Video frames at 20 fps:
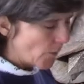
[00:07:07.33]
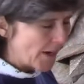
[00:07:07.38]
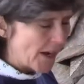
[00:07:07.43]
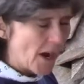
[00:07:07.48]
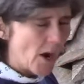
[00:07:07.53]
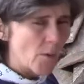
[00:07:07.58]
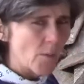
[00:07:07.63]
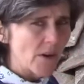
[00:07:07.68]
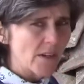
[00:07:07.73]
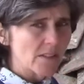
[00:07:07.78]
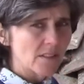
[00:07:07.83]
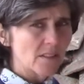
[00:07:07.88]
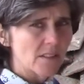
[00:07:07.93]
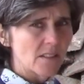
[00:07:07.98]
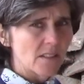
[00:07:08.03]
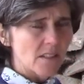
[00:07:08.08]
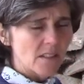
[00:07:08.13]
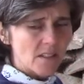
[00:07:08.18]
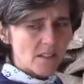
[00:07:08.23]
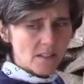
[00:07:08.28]
we always,
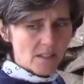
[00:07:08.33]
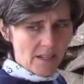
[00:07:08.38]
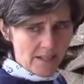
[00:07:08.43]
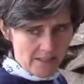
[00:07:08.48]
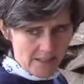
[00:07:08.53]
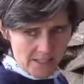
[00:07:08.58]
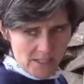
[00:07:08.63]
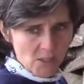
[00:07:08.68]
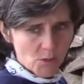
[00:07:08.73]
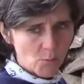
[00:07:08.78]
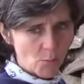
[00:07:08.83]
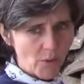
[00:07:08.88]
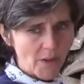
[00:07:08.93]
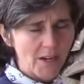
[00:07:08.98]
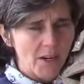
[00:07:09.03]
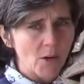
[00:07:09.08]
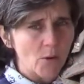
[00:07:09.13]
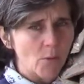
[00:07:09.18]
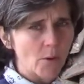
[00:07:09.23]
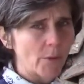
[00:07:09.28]
like this
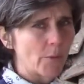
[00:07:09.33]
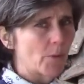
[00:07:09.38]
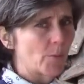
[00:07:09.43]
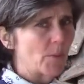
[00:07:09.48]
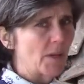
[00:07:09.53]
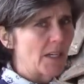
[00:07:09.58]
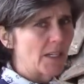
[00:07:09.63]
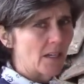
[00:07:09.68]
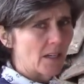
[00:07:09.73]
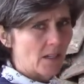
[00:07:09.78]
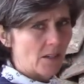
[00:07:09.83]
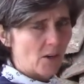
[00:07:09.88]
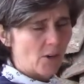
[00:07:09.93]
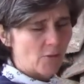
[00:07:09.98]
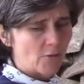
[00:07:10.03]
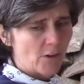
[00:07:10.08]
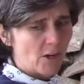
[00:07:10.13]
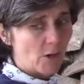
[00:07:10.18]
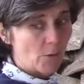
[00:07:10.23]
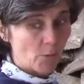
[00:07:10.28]
winter, we would be cutting our
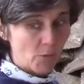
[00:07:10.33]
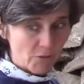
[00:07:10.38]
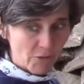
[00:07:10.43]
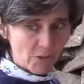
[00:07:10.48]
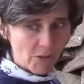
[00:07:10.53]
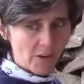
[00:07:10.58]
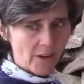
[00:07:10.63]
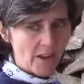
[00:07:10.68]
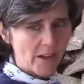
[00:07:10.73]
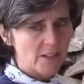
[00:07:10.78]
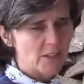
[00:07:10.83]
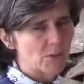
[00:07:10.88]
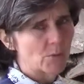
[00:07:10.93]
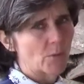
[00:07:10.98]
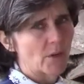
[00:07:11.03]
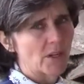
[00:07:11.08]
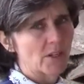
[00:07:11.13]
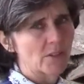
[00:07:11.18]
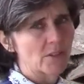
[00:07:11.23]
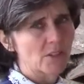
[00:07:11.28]
firewood for next
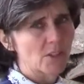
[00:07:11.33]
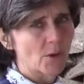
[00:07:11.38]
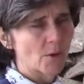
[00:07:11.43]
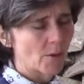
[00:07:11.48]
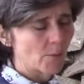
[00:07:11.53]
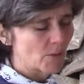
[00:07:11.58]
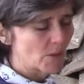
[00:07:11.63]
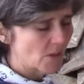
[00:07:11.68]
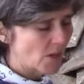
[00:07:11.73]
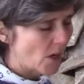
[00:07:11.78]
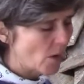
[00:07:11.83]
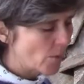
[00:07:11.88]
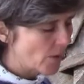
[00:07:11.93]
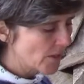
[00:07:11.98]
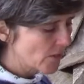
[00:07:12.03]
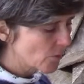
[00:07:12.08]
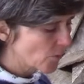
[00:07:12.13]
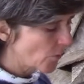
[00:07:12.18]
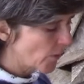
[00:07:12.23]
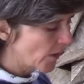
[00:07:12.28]
winter, so it was
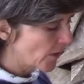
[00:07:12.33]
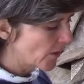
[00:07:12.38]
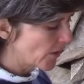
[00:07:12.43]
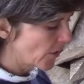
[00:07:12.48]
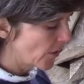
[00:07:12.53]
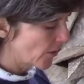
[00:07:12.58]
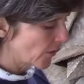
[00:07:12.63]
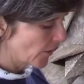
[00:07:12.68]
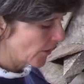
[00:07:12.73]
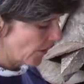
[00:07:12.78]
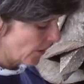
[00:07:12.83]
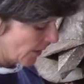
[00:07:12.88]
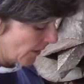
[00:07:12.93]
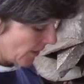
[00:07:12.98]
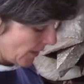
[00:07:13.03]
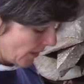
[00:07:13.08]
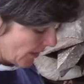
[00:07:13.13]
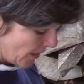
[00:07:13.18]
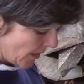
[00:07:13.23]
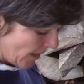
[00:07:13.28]
always well cured.
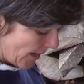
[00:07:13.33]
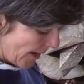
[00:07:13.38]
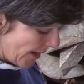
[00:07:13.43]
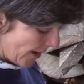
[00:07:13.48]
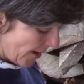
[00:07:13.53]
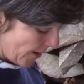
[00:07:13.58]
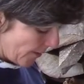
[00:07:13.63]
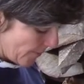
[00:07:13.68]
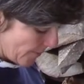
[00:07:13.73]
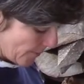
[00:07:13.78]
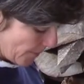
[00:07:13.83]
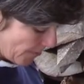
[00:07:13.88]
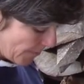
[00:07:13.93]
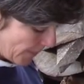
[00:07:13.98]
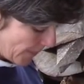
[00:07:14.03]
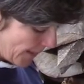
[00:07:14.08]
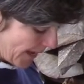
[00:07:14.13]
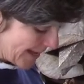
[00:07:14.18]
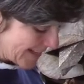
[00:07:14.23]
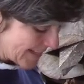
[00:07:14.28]

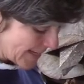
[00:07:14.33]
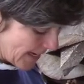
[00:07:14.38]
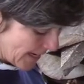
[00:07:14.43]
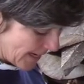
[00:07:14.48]
That's